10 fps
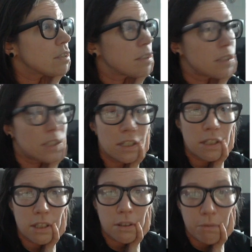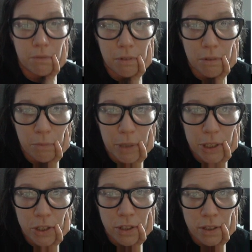see the
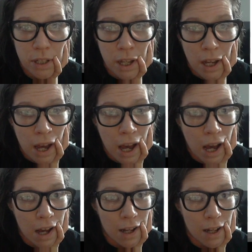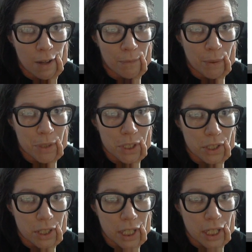pictures. I'm just
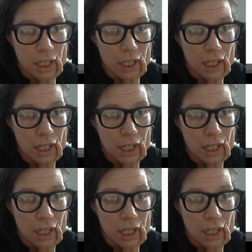looking